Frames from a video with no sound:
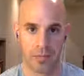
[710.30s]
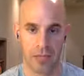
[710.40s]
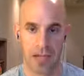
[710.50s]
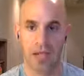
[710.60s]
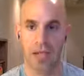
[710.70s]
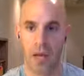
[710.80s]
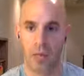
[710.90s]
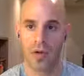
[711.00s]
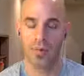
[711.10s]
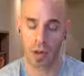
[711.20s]
In
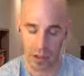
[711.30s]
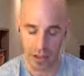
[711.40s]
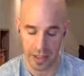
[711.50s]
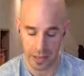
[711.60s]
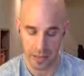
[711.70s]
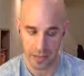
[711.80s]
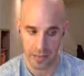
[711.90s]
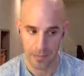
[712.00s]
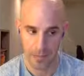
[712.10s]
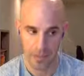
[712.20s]
network marketing,
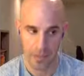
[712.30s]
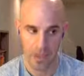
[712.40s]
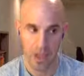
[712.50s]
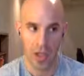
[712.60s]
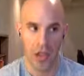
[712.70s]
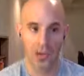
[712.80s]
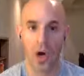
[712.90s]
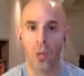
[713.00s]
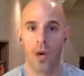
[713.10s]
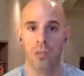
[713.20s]
no
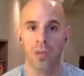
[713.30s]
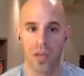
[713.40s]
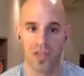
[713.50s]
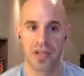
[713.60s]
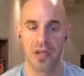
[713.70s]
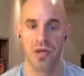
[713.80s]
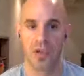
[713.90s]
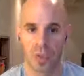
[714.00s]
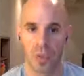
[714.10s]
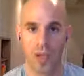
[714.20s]
one puts in their
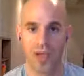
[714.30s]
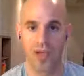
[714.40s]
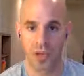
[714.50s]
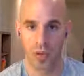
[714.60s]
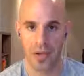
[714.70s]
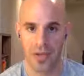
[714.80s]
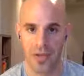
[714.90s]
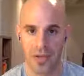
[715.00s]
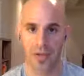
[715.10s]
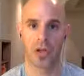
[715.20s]
two weeks' notice
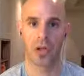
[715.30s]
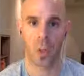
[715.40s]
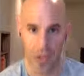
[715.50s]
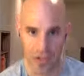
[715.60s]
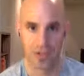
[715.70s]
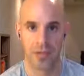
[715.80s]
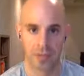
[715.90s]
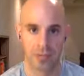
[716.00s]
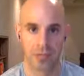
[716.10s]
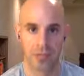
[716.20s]
that they're going to quit.
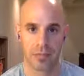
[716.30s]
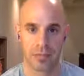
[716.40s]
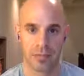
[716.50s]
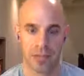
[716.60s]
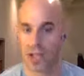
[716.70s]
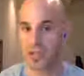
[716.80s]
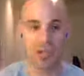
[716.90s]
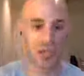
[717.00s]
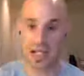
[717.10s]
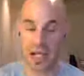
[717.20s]
They just
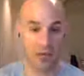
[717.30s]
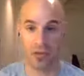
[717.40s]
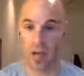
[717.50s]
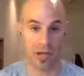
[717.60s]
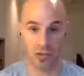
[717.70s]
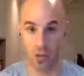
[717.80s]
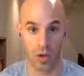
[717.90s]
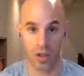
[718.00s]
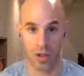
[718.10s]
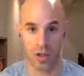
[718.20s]
sneak out the back door.